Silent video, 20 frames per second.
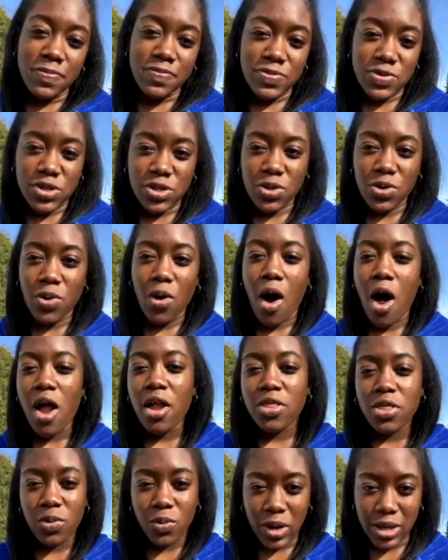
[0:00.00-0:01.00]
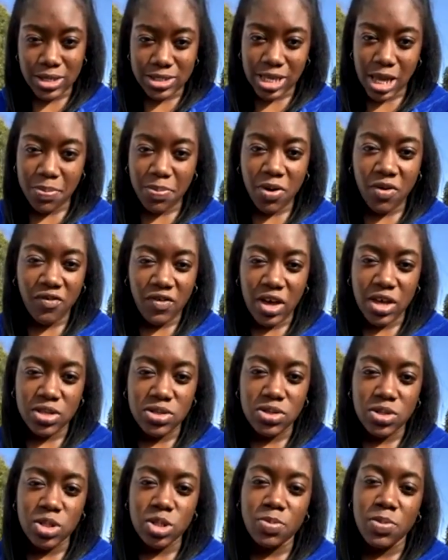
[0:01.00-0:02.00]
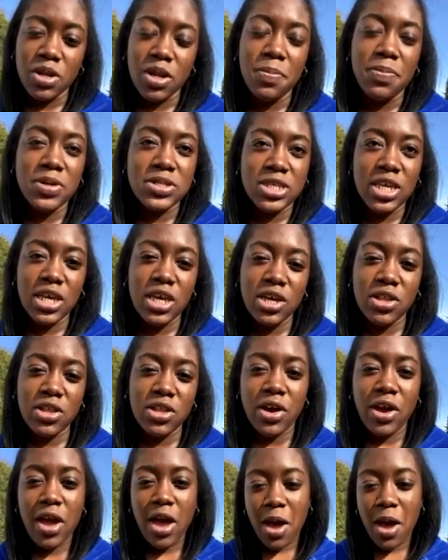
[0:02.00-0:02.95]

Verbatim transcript: to all the Wayne State professors, but in particular,